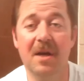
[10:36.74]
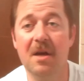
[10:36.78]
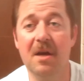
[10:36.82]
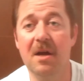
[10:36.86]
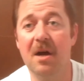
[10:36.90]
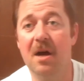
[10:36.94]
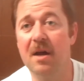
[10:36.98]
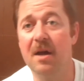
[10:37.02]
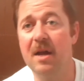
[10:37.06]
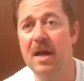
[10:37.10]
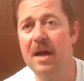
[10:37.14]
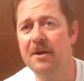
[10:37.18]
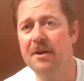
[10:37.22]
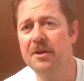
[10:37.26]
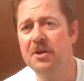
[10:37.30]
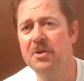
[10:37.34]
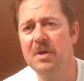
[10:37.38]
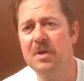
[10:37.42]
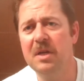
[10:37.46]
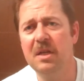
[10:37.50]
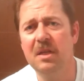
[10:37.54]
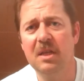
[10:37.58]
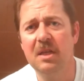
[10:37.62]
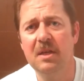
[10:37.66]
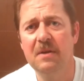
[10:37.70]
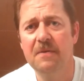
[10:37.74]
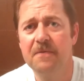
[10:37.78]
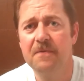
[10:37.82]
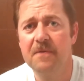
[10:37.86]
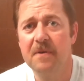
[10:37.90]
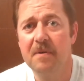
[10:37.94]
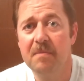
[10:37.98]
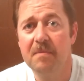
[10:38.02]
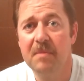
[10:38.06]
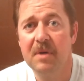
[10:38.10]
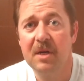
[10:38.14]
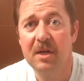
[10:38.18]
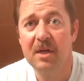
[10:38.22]
how to do anything
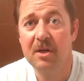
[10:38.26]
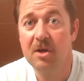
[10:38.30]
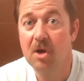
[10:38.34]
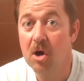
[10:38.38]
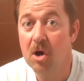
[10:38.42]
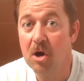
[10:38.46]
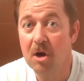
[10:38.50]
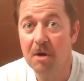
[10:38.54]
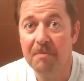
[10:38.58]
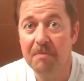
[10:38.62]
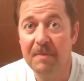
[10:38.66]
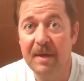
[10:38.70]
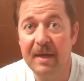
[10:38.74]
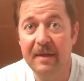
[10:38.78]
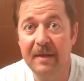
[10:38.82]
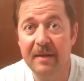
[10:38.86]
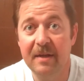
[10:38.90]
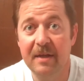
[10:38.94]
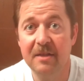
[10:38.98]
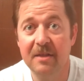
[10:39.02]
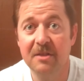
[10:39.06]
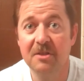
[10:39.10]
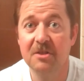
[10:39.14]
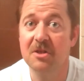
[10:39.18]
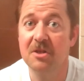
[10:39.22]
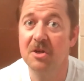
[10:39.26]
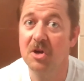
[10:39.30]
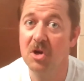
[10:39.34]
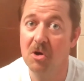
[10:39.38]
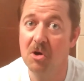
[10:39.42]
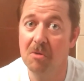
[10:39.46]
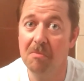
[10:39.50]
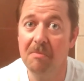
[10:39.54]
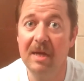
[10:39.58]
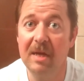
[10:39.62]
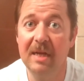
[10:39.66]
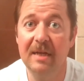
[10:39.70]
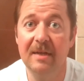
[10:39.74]
from car maintenance to home
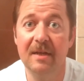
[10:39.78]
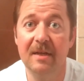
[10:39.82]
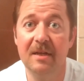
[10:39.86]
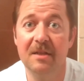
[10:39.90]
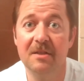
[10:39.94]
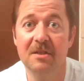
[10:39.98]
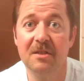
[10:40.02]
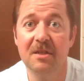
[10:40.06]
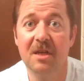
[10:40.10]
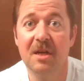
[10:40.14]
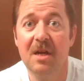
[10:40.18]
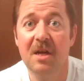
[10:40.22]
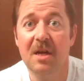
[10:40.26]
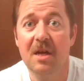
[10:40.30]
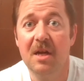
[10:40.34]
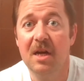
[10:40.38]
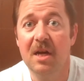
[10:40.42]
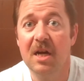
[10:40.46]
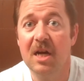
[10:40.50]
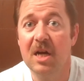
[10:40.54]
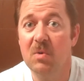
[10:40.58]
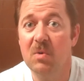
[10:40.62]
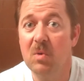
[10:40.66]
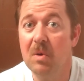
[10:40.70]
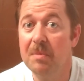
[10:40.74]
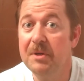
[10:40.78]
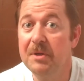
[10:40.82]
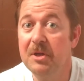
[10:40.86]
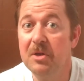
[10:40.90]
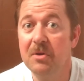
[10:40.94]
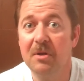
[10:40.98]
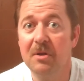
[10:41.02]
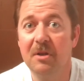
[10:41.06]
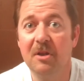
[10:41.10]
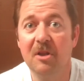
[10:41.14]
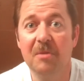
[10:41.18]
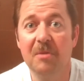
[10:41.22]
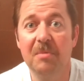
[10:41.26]
maintenance. We'll be doing a
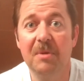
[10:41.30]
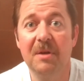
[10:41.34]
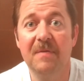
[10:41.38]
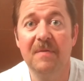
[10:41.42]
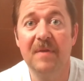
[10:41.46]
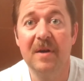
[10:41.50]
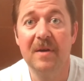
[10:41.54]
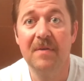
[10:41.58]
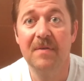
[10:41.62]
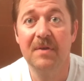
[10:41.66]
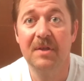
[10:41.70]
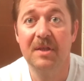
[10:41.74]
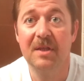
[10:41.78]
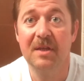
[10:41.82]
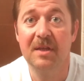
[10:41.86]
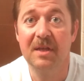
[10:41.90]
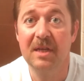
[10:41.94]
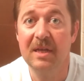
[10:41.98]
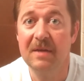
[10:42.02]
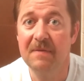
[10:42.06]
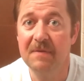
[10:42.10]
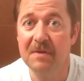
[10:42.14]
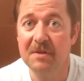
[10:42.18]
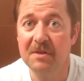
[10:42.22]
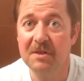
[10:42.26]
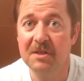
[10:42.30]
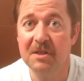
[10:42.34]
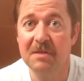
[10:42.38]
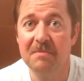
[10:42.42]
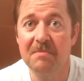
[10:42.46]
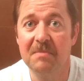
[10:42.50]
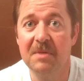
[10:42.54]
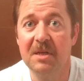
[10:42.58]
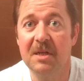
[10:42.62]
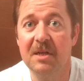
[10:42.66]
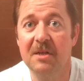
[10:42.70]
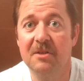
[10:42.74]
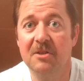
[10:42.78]
little bit of everything, even some
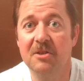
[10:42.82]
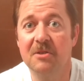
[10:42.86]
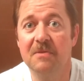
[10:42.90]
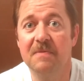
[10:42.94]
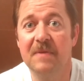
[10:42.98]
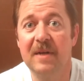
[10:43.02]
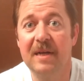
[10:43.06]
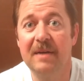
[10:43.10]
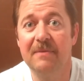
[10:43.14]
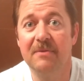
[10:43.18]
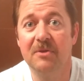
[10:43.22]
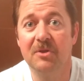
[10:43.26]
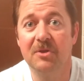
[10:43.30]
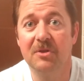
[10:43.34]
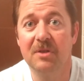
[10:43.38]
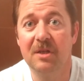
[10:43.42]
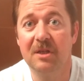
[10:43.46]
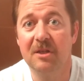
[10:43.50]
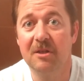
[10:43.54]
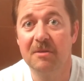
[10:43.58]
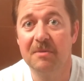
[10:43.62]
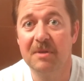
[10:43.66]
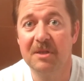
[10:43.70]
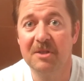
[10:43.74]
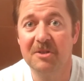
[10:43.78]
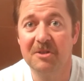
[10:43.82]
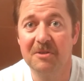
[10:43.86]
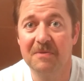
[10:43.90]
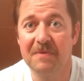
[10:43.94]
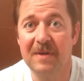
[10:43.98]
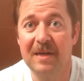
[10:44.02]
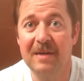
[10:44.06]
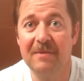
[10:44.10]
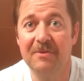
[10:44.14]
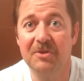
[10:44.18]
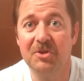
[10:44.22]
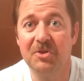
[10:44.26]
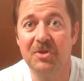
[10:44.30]
a little bit of
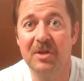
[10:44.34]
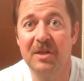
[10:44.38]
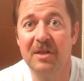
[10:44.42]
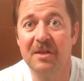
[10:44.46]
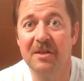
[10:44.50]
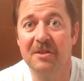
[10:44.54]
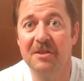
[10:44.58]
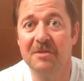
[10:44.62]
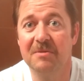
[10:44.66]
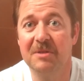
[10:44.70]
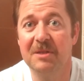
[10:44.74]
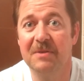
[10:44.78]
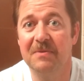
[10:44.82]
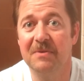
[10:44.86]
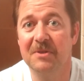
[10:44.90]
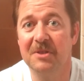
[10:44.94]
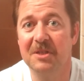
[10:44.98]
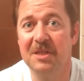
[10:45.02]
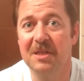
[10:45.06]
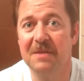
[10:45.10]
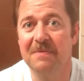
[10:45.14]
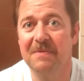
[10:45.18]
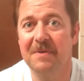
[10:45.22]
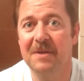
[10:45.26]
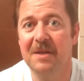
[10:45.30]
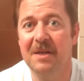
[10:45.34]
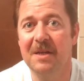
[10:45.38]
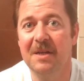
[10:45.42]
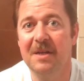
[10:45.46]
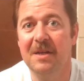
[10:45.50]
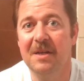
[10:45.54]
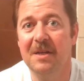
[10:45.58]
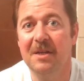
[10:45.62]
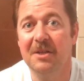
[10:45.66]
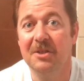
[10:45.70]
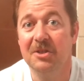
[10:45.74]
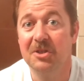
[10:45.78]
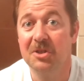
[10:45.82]
survival training on some different stuff.
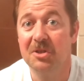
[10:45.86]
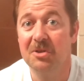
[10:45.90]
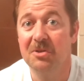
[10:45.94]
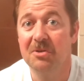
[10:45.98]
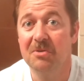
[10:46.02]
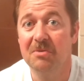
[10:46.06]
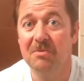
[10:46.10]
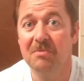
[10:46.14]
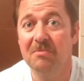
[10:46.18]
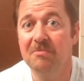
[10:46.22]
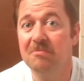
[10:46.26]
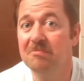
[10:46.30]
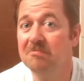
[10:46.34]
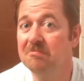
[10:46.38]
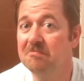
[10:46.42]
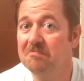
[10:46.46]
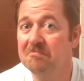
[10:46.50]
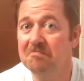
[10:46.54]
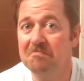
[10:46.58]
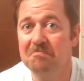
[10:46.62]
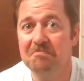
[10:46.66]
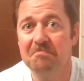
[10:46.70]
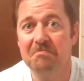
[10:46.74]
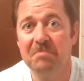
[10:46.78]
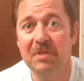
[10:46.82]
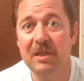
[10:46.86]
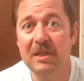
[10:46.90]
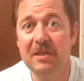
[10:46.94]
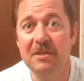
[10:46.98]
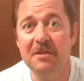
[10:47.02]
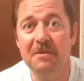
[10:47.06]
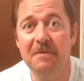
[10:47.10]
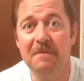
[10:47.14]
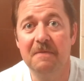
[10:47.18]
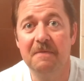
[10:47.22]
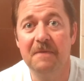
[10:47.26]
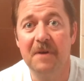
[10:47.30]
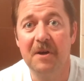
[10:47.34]
So please
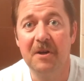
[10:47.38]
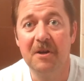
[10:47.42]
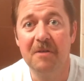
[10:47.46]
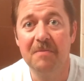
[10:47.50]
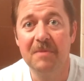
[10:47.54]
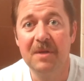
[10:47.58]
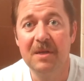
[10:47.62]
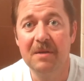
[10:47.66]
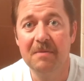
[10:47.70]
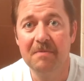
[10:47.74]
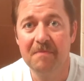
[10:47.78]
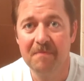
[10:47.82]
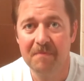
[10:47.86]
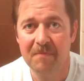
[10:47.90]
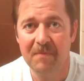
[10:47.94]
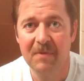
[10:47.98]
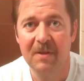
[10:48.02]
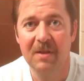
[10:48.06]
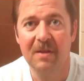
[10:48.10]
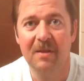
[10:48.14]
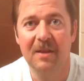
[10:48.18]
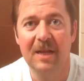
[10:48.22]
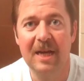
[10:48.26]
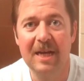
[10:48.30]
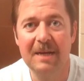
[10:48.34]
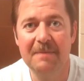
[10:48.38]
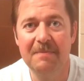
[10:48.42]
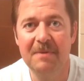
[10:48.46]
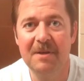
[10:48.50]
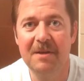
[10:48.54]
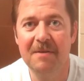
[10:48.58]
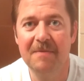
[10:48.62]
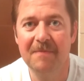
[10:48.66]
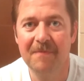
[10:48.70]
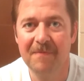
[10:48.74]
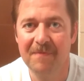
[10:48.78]
follow me, like me.